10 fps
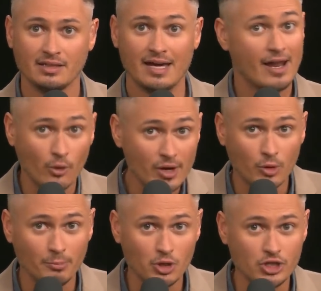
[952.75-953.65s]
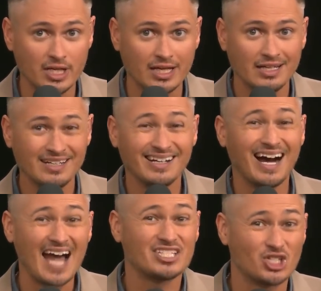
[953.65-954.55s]
And I know they weren't bullshitting.
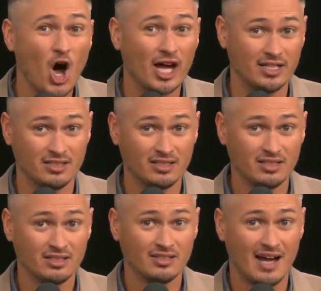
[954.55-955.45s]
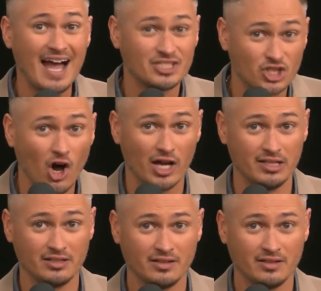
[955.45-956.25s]
I saw it. I saw it.